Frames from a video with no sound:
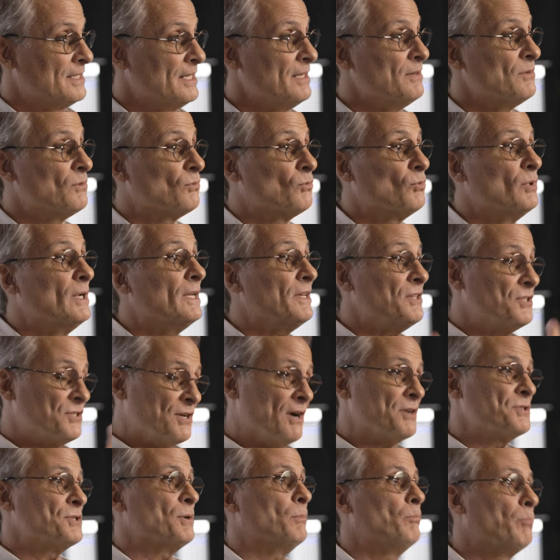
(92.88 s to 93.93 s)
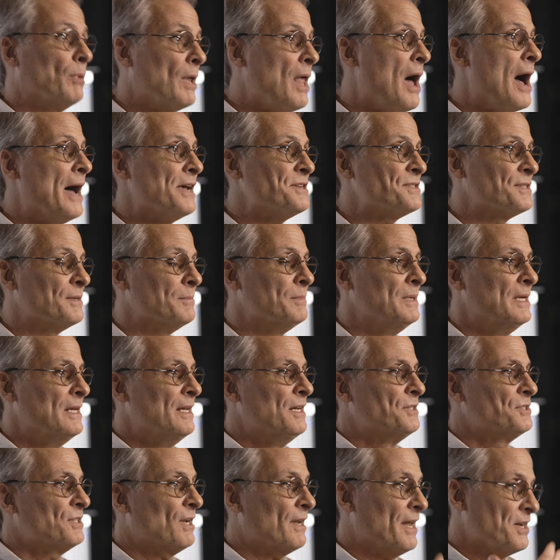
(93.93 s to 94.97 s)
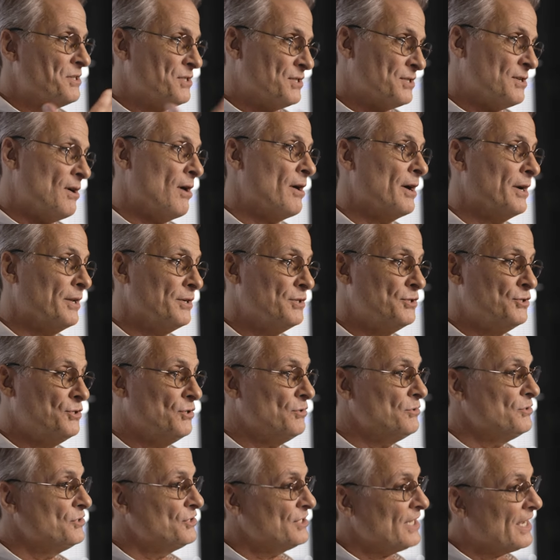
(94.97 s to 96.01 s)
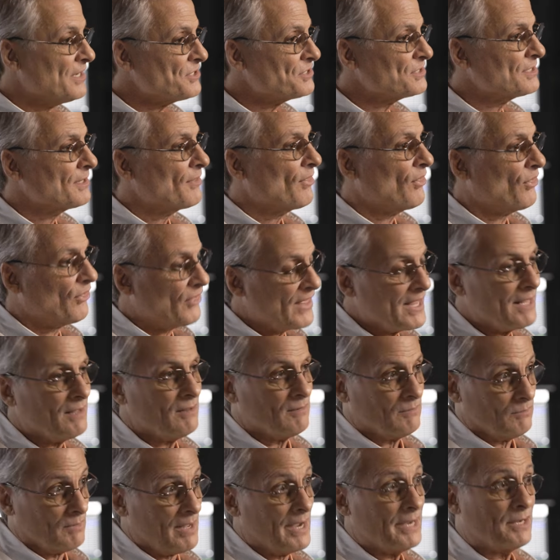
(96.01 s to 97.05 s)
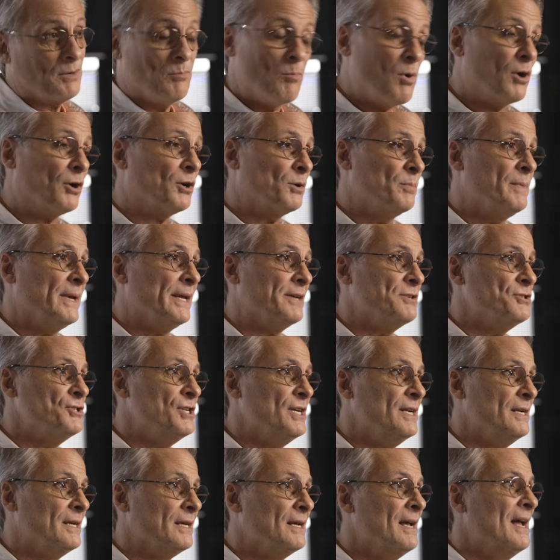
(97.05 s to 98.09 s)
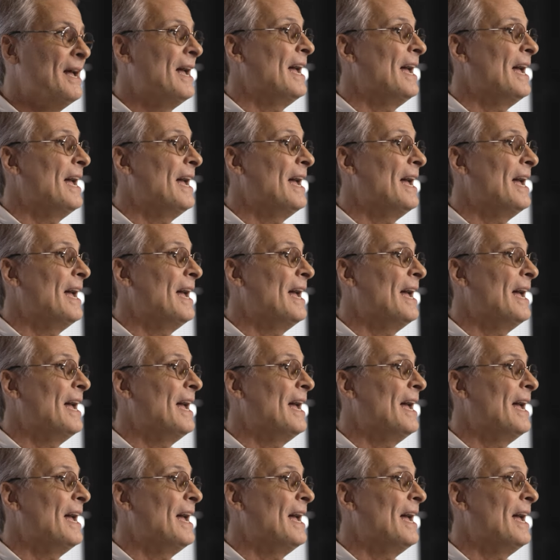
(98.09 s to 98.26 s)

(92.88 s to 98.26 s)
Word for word: didn't really start to blossom till I started to just think like Mark Mangini